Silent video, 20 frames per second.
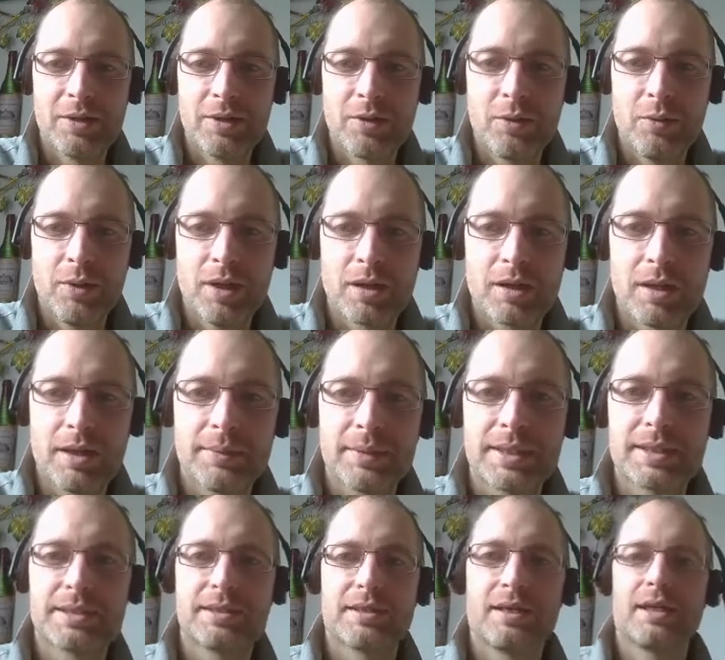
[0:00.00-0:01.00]
well, I
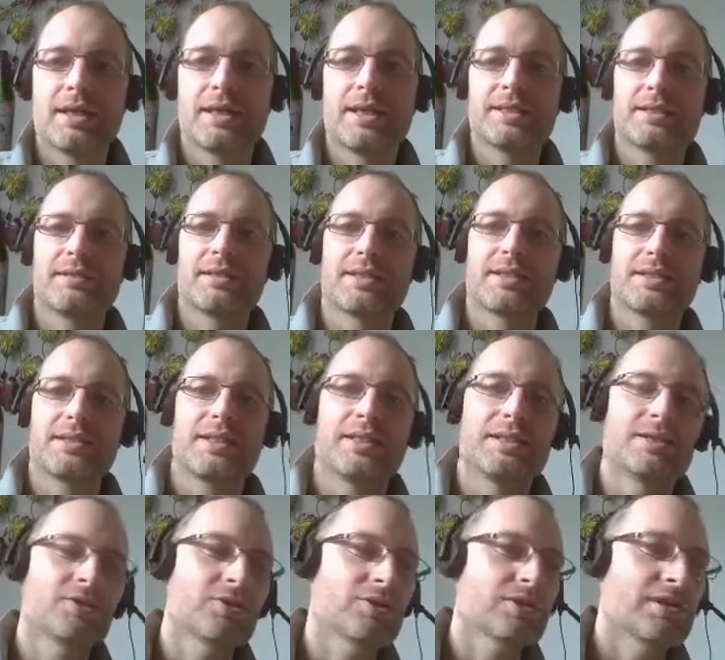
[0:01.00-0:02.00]
guess I can say it
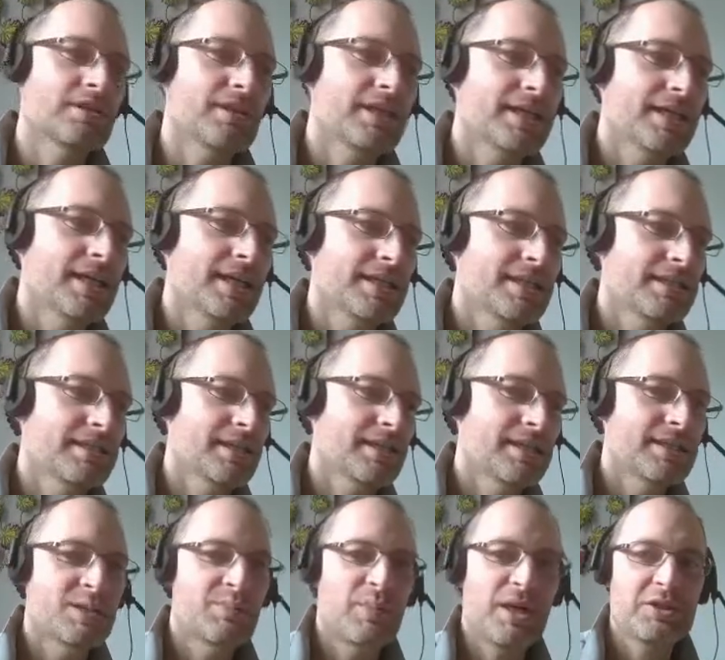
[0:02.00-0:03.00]
looks like a
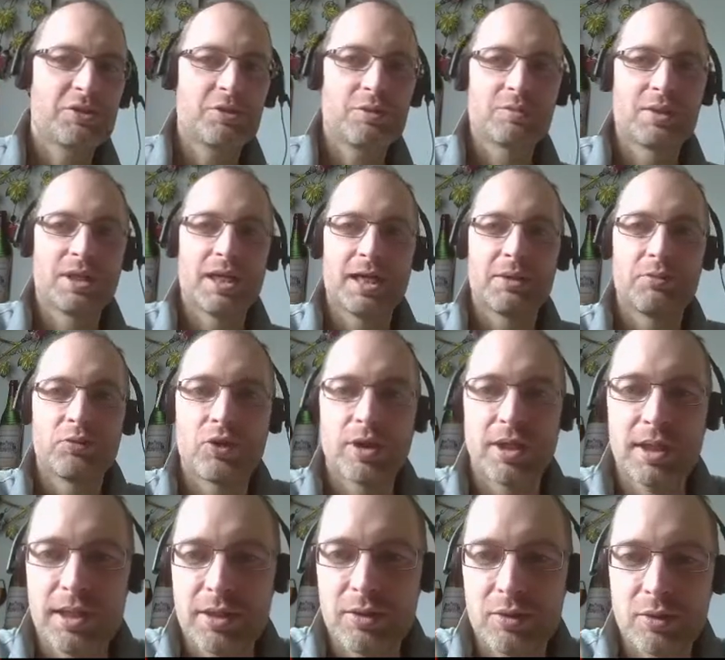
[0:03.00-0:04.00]
Spectrum game,
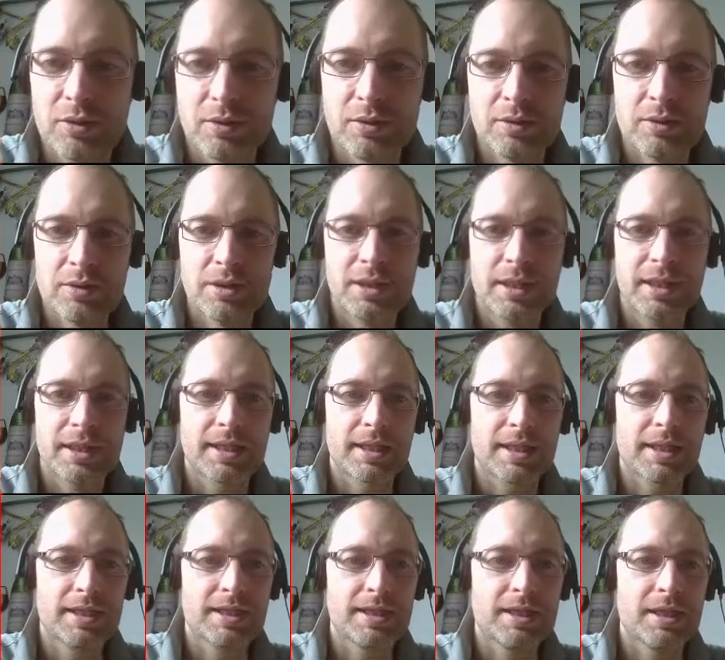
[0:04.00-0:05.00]
really, or like
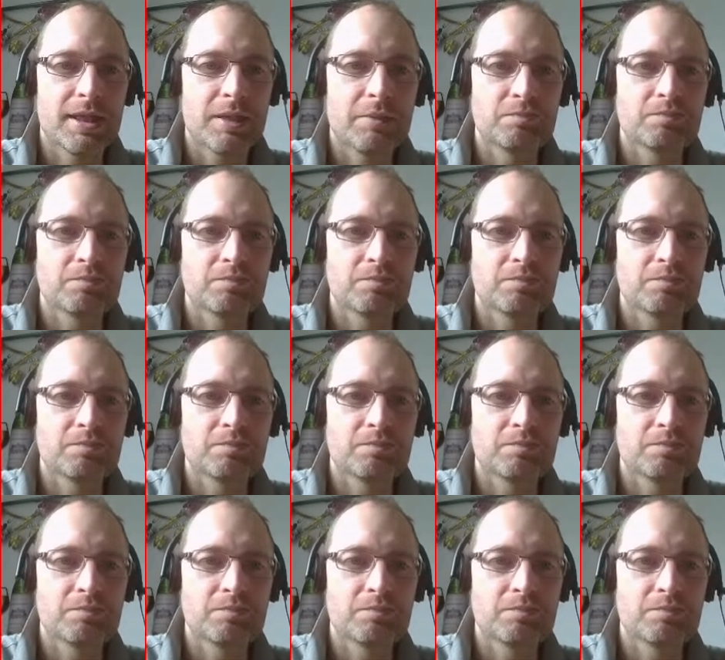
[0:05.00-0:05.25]
a